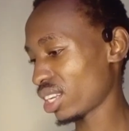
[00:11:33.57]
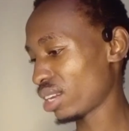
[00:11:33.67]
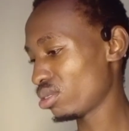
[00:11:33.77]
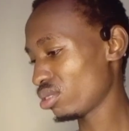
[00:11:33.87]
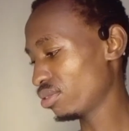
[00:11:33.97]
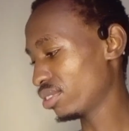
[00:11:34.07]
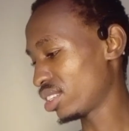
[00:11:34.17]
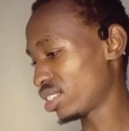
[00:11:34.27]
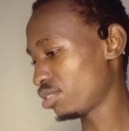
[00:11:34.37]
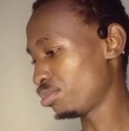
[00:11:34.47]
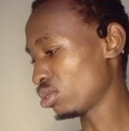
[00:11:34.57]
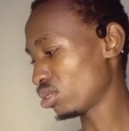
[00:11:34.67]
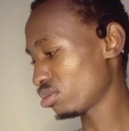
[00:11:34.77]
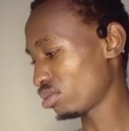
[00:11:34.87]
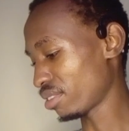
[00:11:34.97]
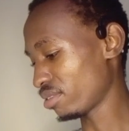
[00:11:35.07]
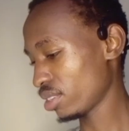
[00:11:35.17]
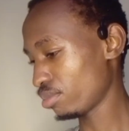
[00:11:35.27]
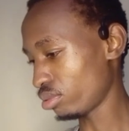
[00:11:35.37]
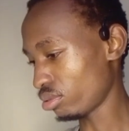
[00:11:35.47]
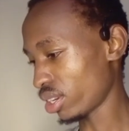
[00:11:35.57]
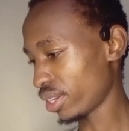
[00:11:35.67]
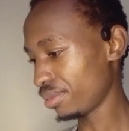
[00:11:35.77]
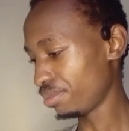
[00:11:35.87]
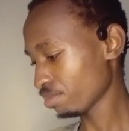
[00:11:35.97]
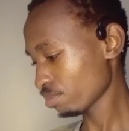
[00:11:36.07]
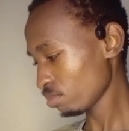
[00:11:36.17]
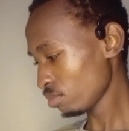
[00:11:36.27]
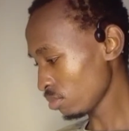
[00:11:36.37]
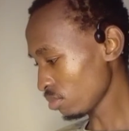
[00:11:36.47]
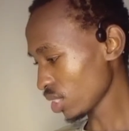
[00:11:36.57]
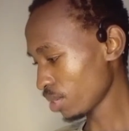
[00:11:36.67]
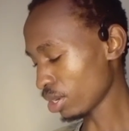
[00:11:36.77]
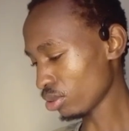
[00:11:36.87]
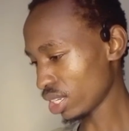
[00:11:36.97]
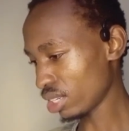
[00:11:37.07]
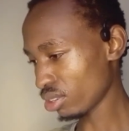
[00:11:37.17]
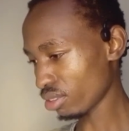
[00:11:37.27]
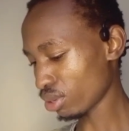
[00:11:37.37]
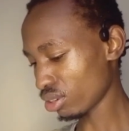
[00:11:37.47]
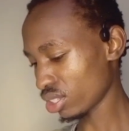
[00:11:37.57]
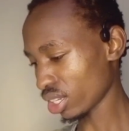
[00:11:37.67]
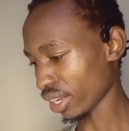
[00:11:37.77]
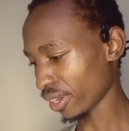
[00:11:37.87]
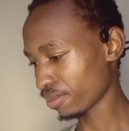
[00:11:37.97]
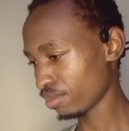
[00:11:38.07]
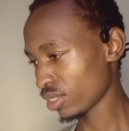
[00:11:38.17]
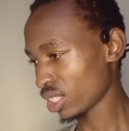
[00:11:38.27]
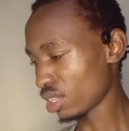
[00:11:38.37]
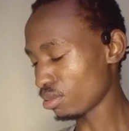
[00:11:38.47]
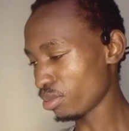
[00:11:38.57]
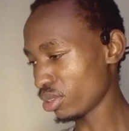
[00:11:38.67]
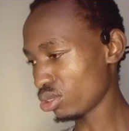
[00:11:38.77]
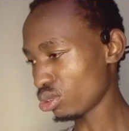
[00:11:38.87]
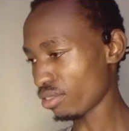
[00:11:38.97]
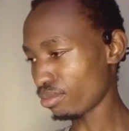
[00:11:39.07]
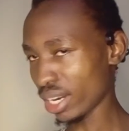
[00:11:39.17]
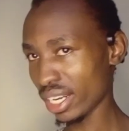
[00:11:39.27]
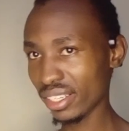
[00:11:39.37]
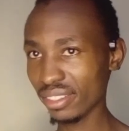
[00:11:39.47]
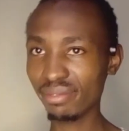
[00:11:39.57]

I don't know if it is because we are very poor, but what I know about the moment you have money,